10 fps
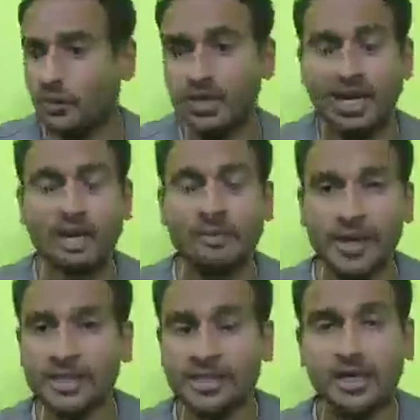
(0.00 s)
you can
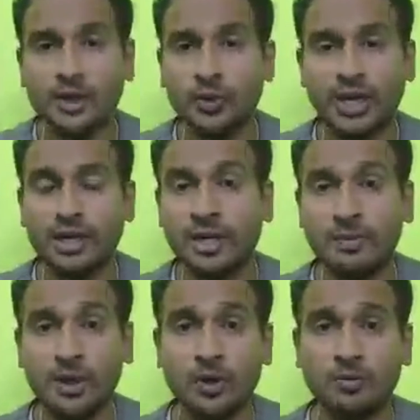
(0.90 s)
type yes and you can
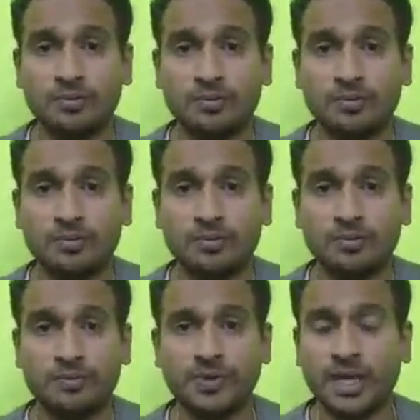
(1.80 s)
let me know
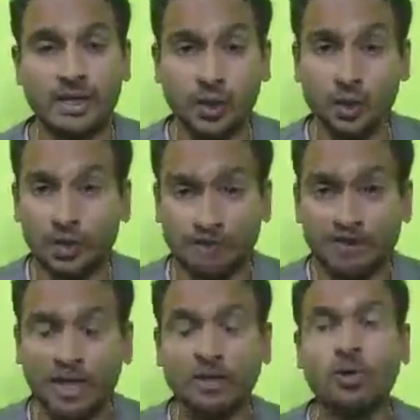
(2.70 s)
that you
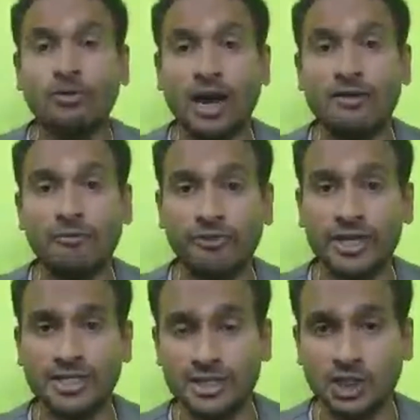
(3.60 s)
definitely would have faced
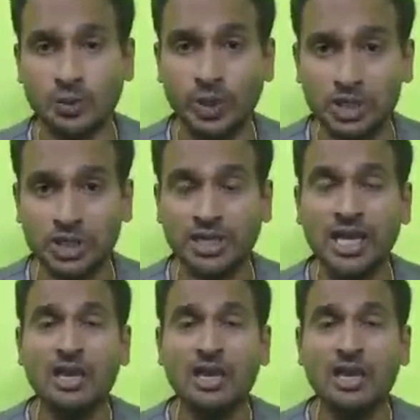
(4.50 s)
this situation